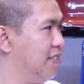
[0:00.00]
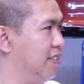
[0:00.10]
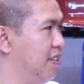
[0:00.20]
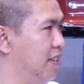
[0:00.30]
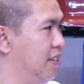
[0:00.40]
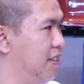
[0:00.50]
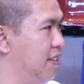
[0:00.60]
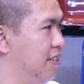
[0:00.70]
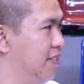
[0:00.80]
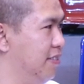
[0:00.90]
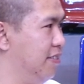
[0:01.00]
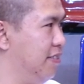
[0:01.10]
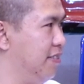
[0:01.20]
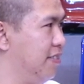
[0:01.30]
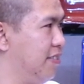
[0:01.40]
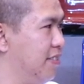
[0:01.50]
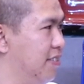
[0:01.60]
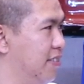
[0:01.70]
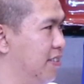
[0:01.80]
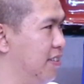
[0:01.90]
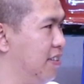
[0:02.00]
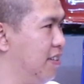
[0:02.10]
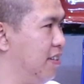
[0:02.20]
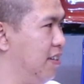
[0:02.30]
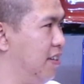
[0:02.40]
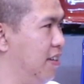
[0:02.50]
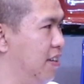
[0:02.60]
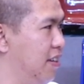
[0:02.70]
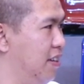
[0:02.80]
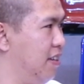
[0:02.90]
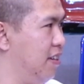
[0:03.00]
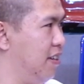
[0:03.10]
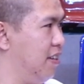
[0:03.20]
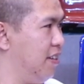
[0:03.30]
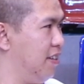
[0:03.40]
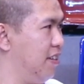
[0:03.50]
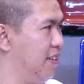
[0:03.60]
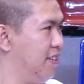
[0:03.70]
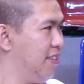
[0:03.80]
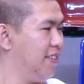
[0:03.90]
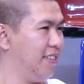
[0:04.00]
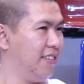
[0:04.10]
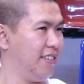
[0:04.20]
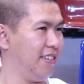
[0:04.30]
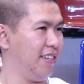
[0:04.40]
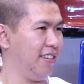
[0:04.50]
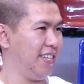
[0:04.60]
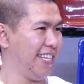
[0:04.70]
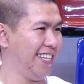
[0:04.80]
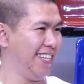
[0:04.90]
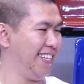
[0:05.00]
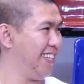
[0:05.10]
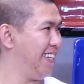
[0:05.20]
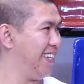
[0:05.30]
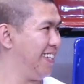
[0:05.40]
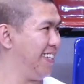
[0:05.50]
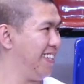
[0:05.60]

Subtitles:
This person isn't speaking.